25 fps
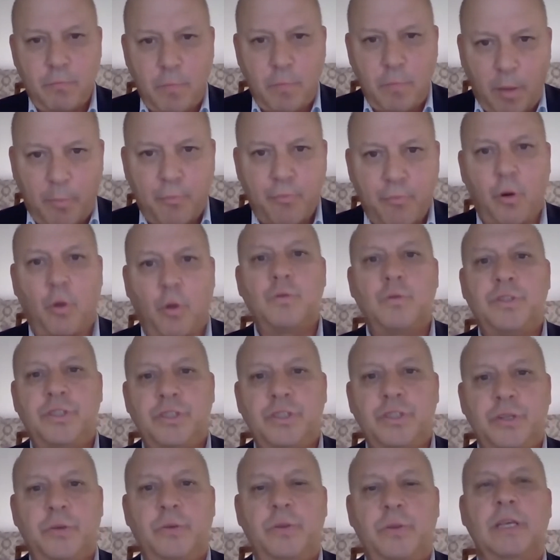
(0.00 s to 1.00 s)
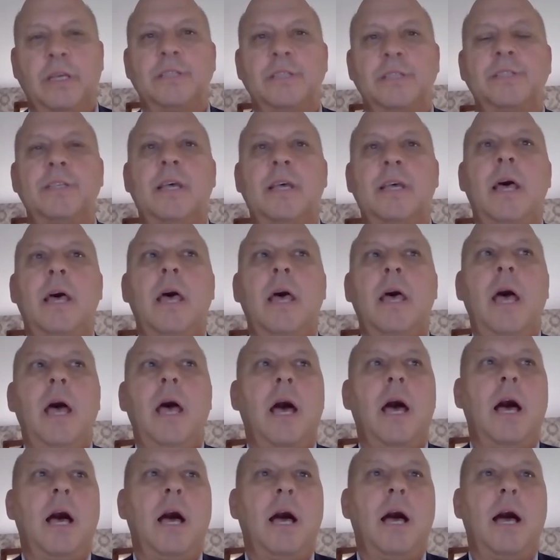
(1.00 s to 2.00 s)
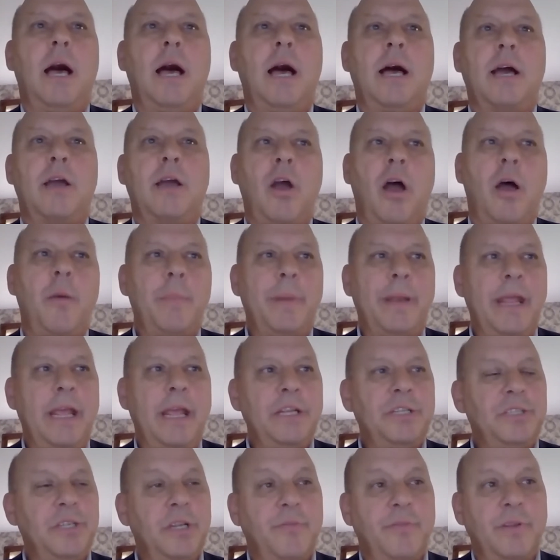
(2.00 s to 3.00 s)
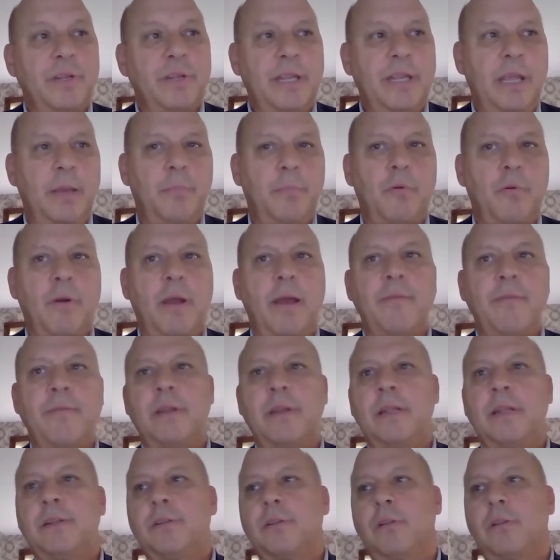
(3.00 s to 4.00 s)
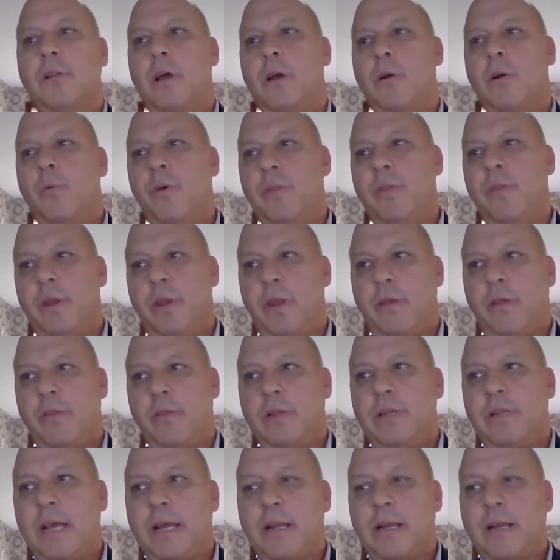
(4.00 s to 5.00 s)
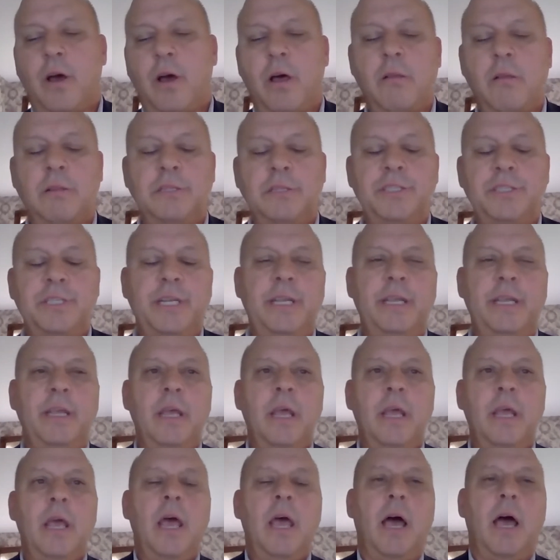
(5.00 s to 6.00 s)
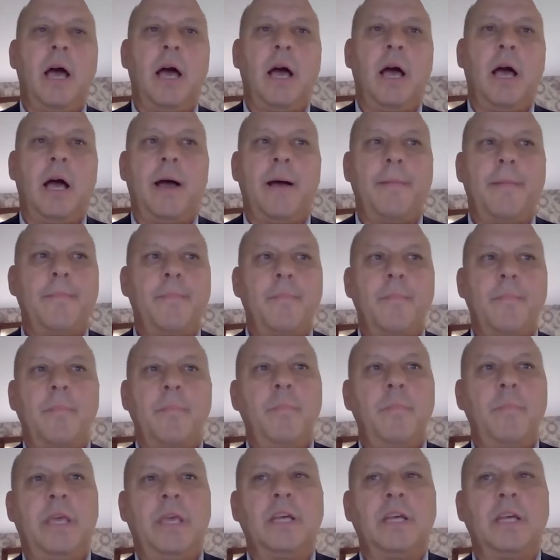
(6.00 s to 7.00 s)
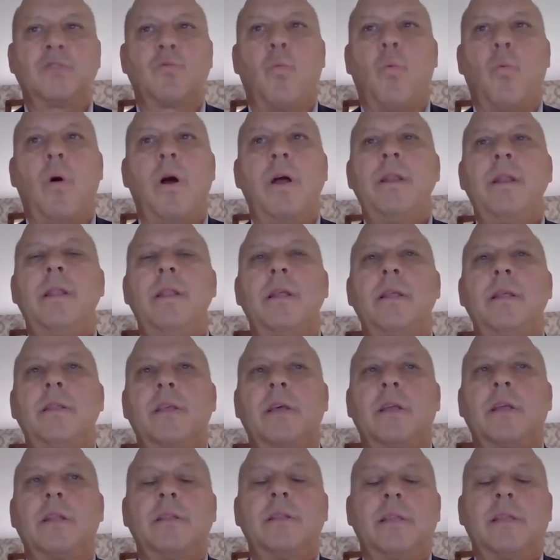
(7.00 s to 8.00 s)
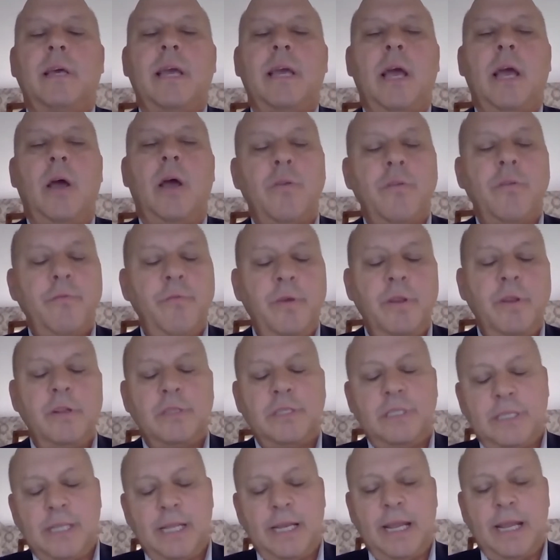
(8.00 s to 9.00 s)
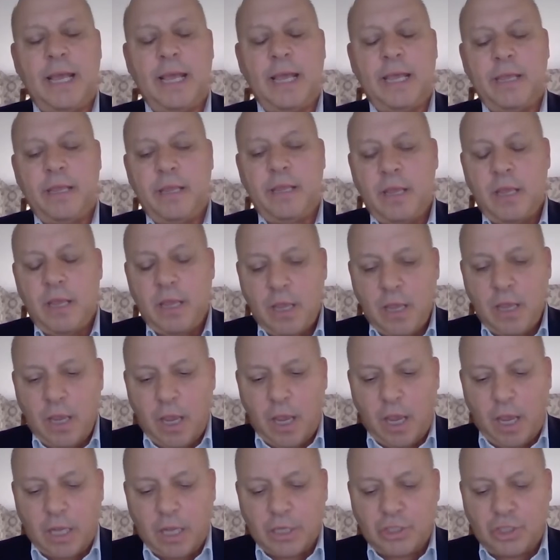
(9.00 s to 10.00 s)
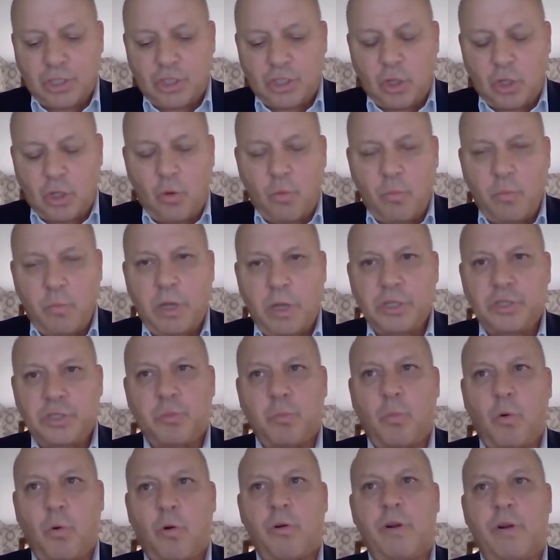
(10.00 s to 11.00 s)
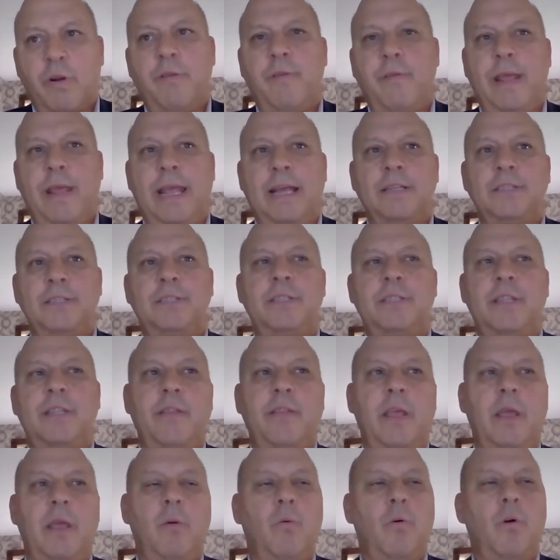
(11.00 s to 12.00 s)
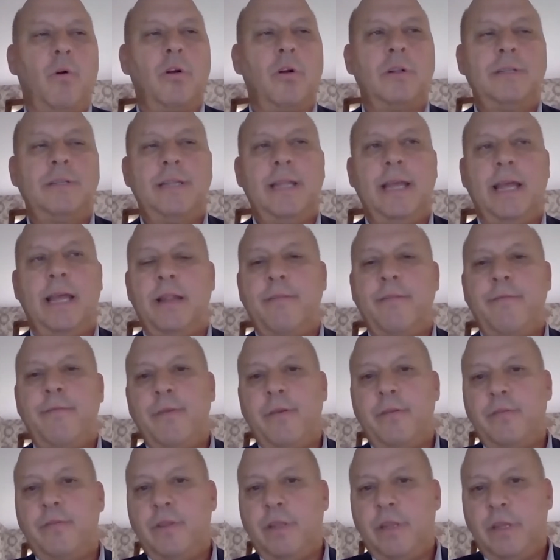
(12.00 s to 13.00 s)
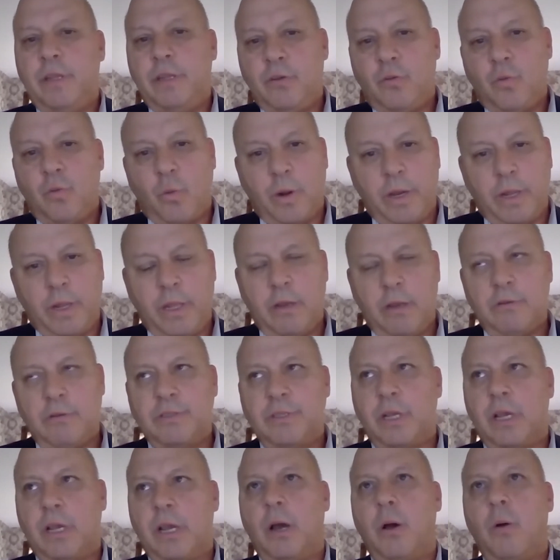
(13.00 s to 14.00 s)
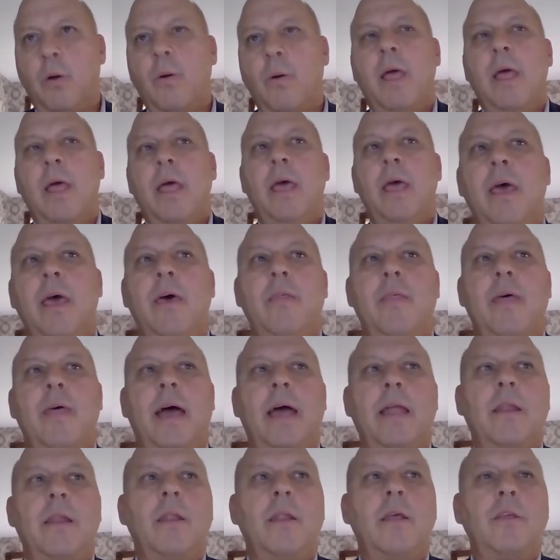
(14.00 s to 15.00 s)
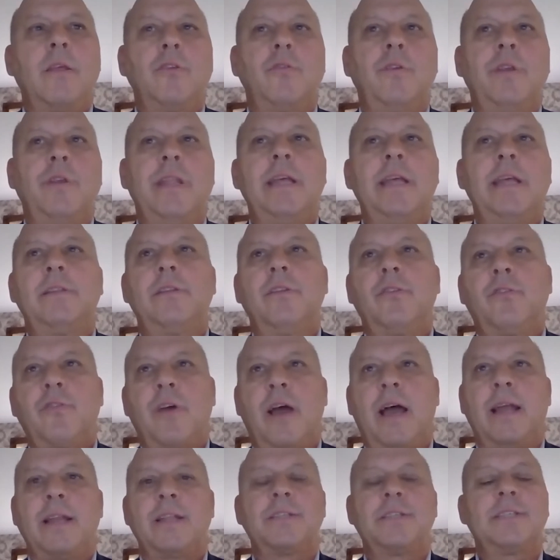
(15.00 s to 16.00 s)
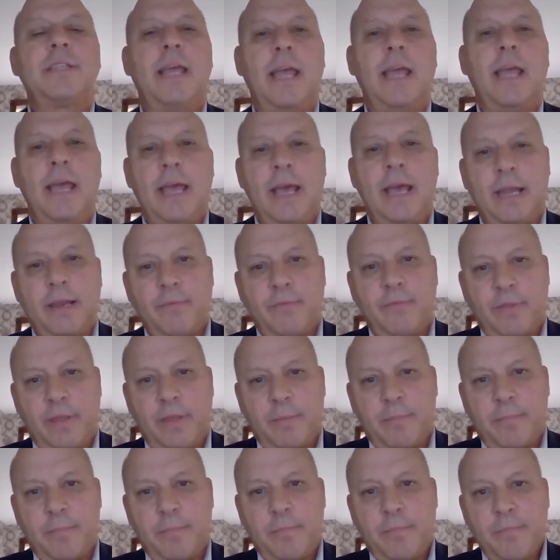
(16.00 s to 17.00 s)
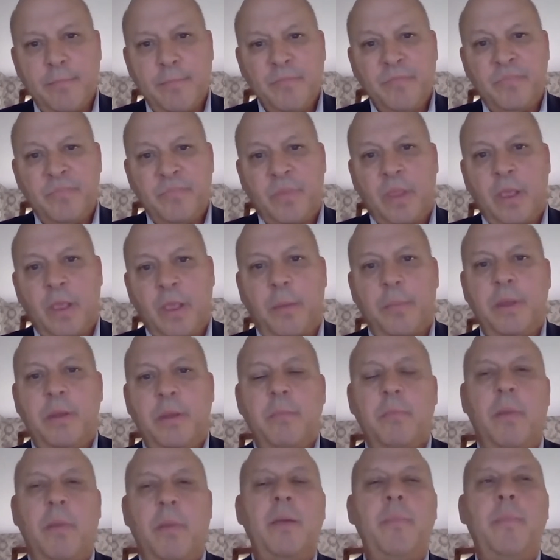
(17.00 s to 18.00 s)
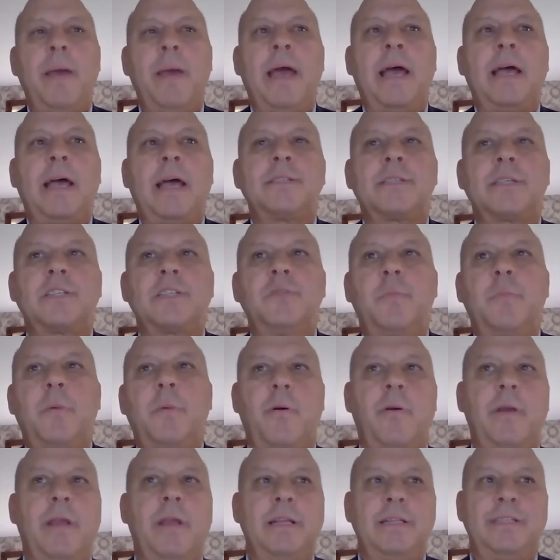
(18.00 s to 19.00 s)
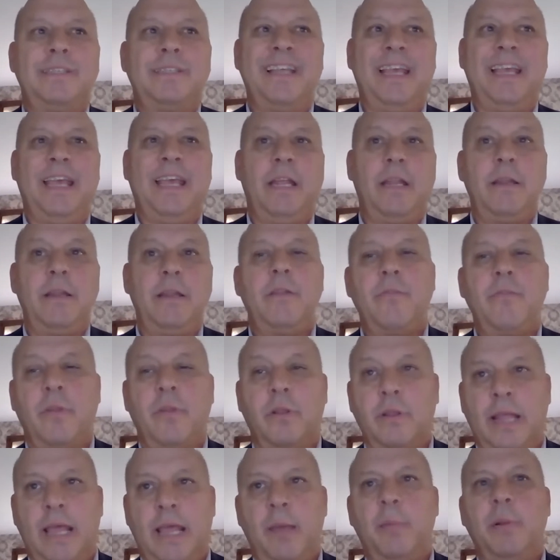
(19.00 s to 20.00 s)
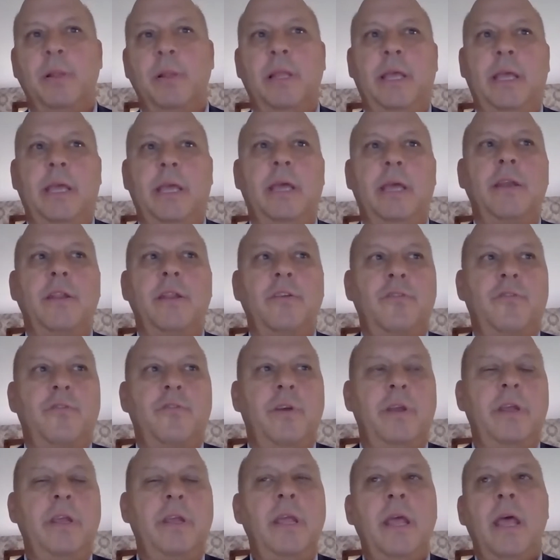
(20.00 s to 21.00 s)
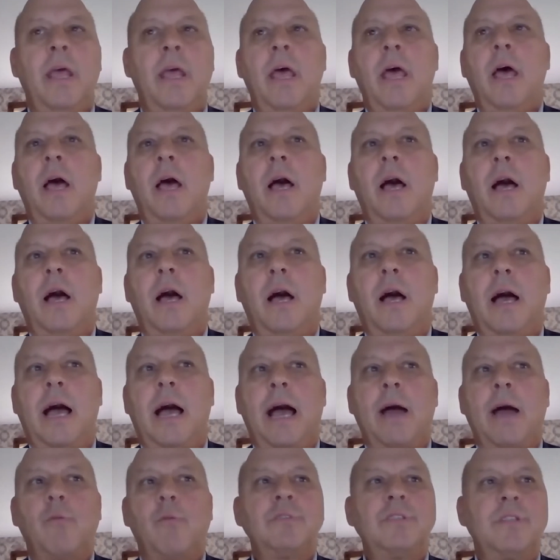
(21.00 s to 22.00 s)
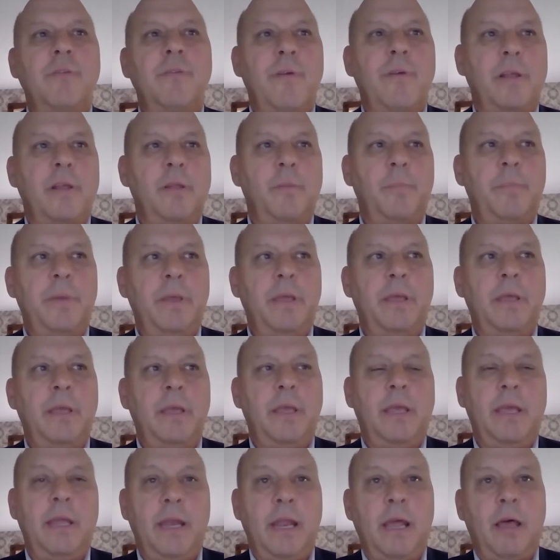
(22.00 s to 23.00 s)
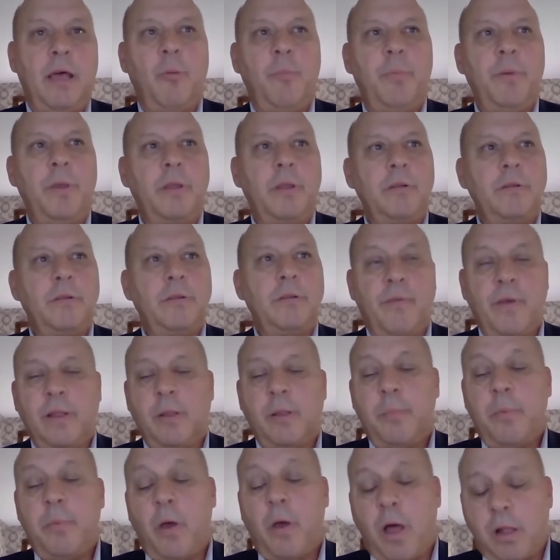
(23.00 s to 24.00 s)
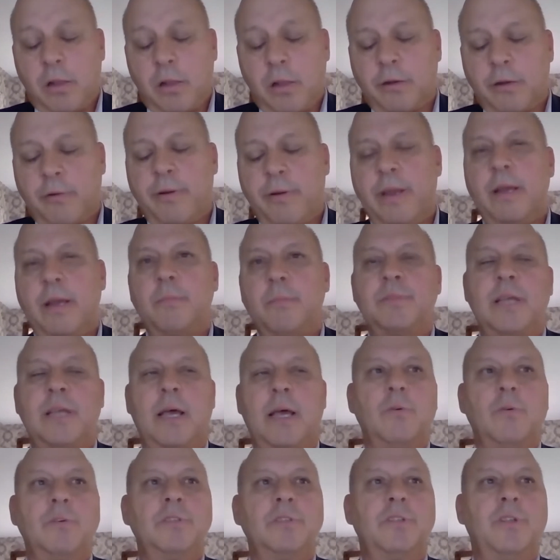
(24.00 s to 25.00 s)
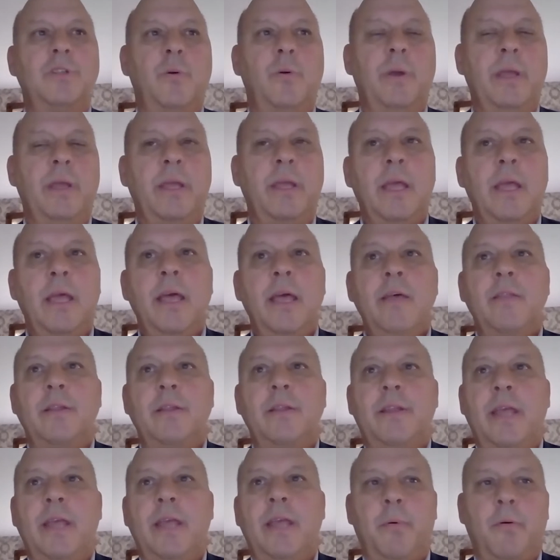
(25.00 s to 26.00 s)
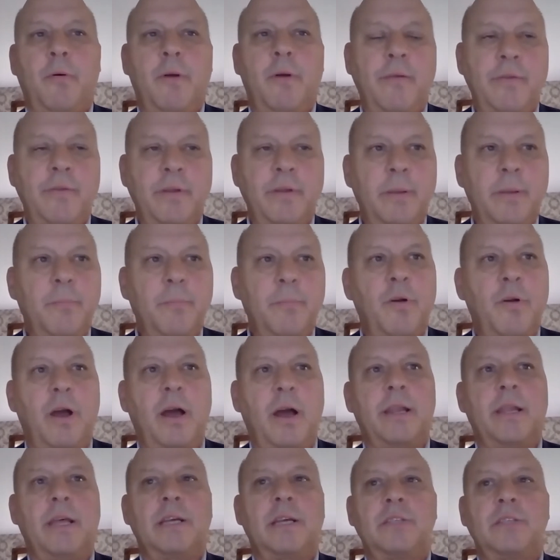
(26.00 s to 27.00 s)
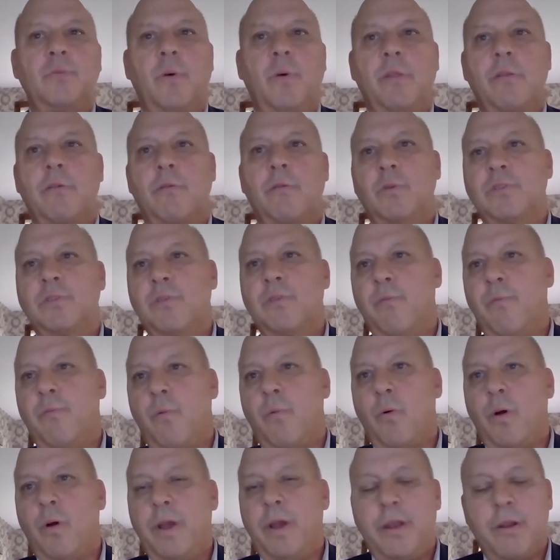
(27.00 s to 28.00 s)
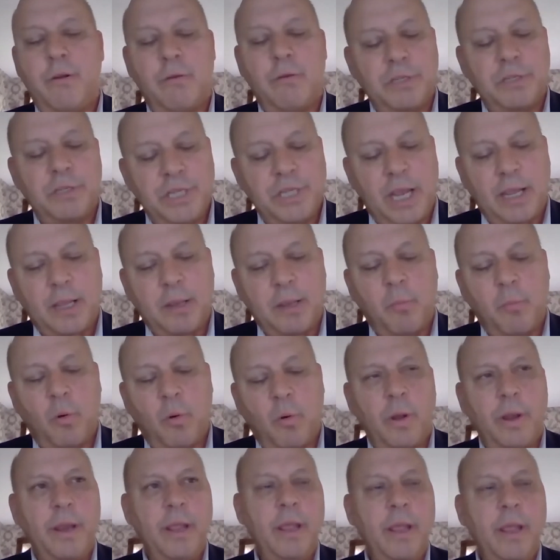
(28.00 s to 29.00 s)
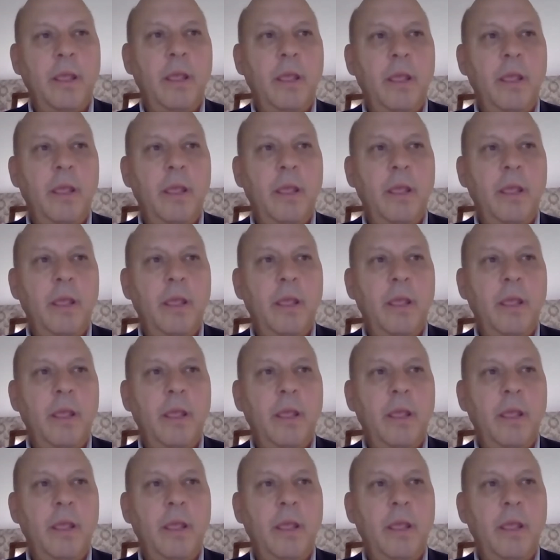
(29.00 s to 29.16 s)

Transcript: approach to this, a combination of a tamper evident along with another technology, because one, the counterfeiters today are so much more advanced than they were 10, 15, 20 years ago that you need to try to stay ahead of them. I mean, my past experience in the labeling industry, I was developing and helping develop holograms. I was doing the tamper evident products, whether it was a void or a checkerboard,